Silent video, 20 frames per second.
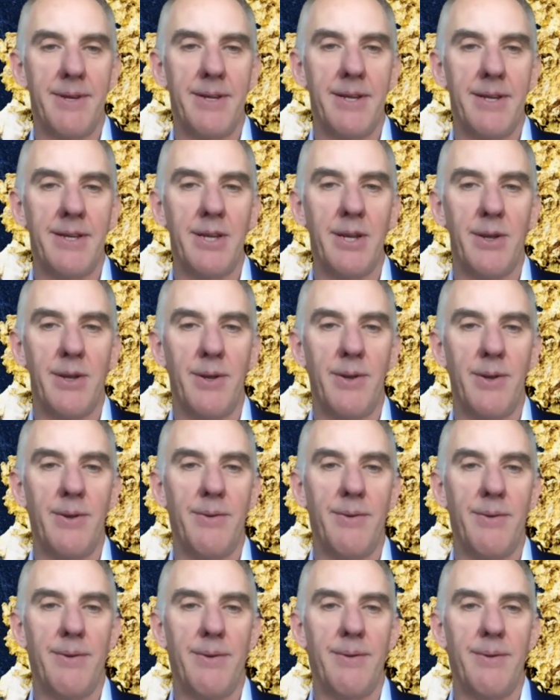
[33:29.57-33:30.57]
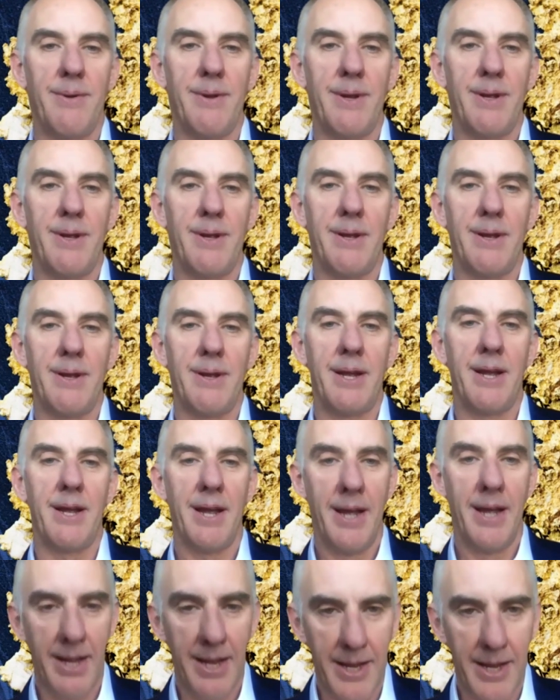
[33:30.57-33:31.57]
to
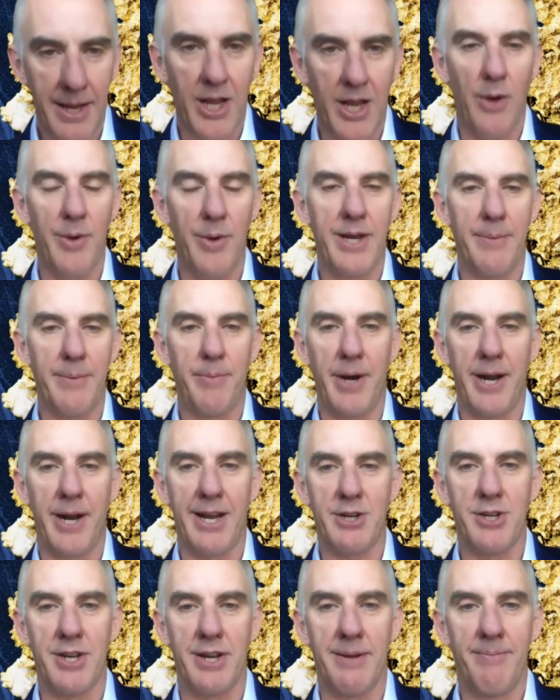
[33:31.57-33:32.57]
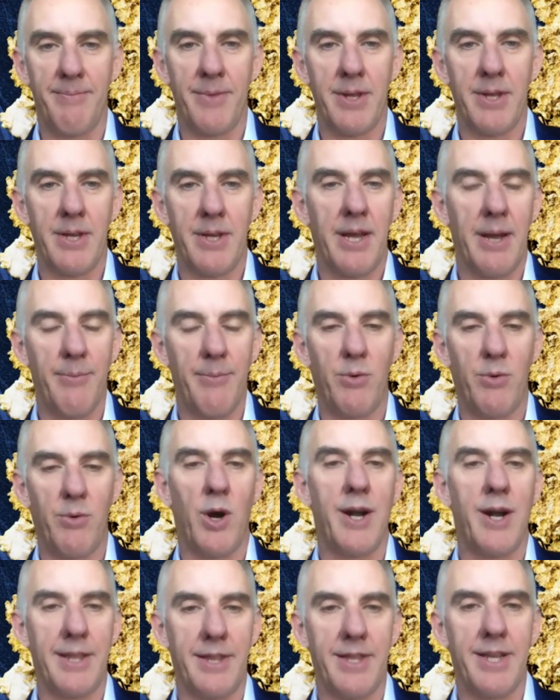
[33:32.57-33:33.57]
go into production, and we're
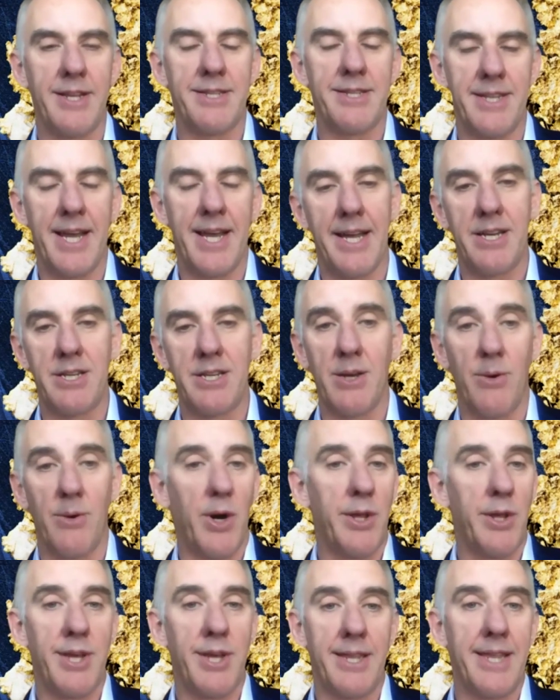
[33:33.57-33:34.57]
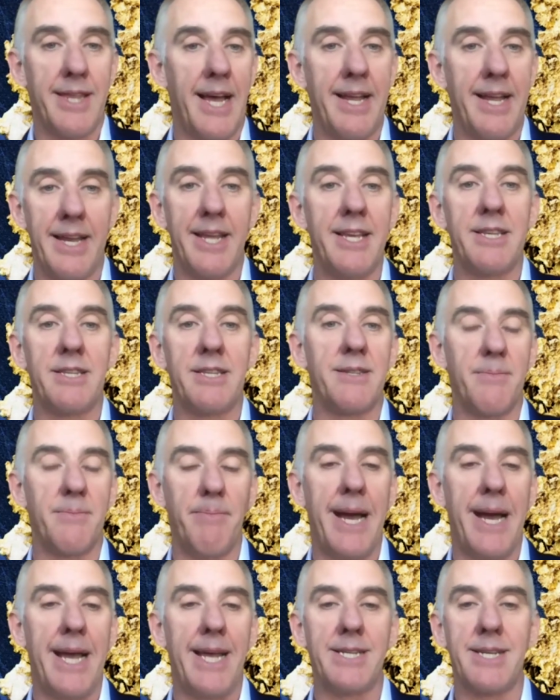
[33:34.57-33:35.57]
right at that stage. So I think that is the
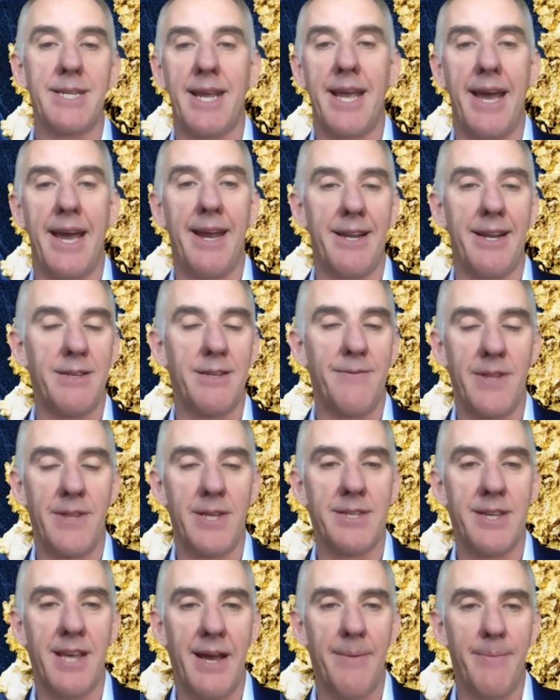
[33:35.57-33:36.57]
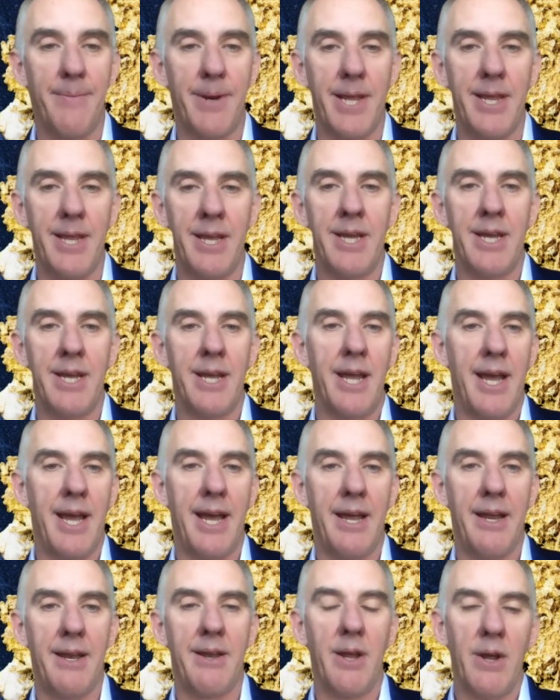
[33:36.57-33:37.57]
major catalyst for this company,
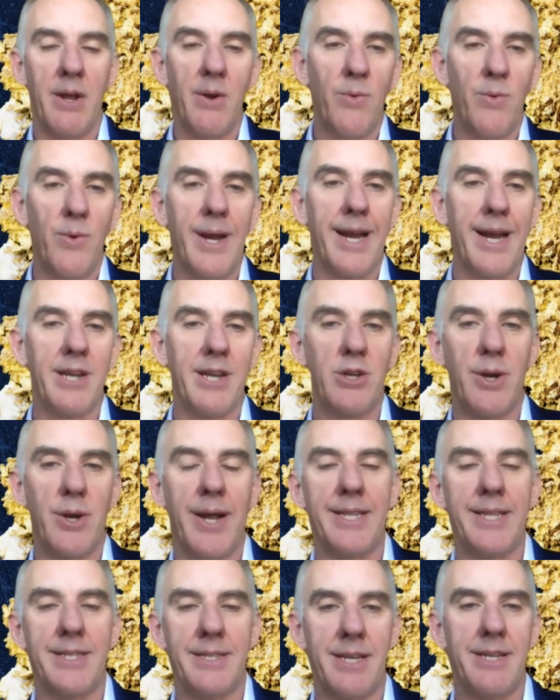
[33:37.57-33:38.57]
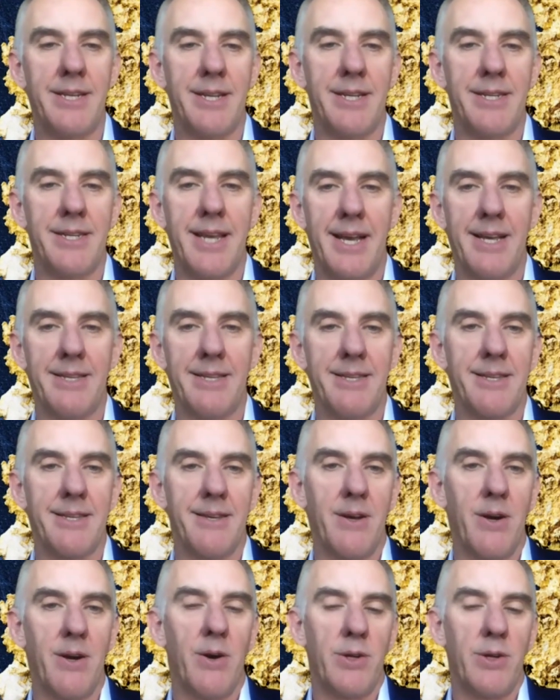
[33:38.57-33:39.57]
and really transitions us
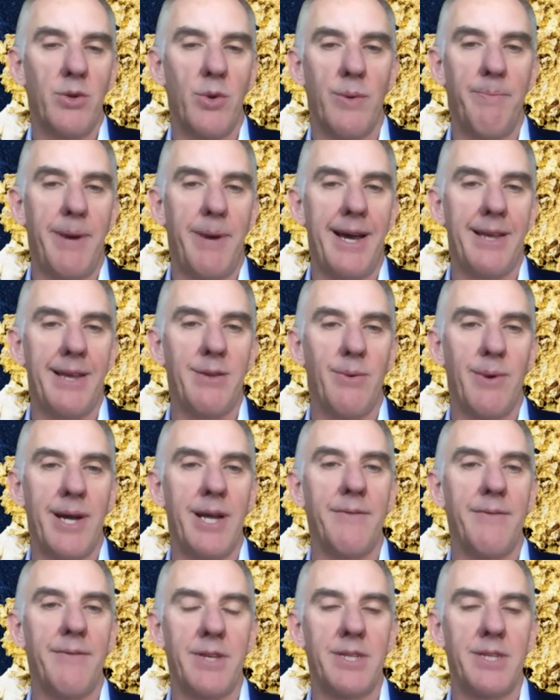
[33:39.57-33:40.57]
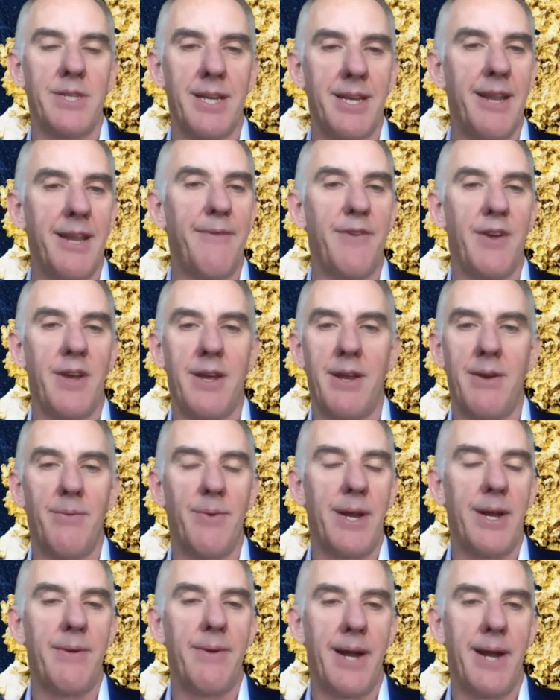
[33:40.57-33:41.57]
onto a pathway of a significant
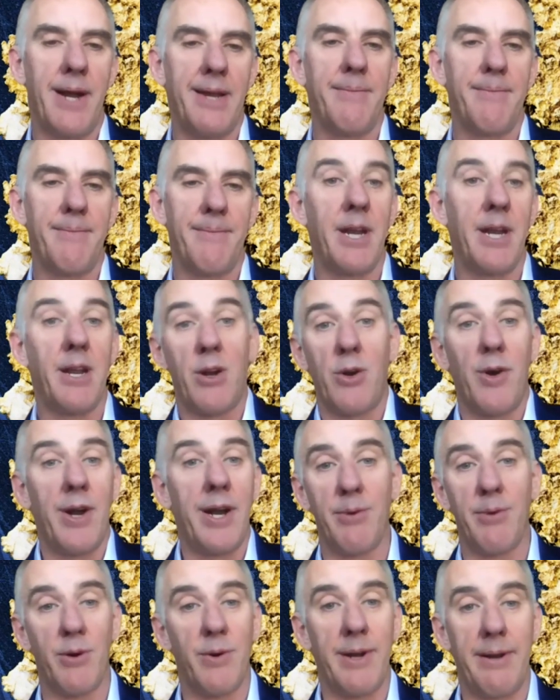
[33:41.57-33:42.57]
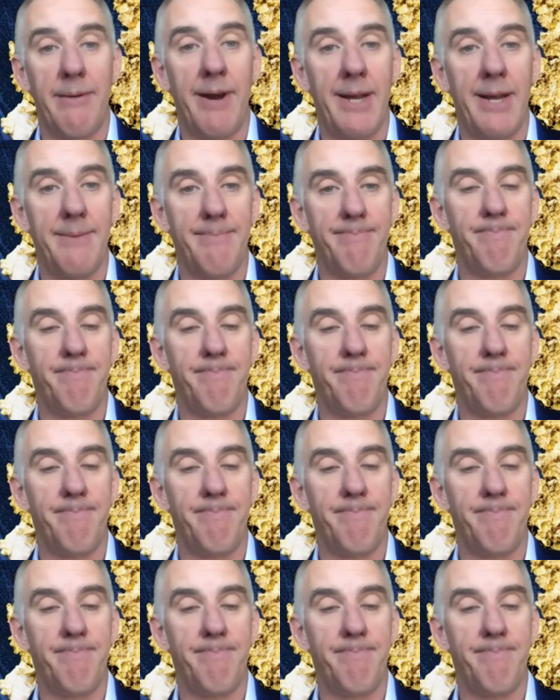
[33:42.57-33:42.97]
re-rate, an incredible re-rate.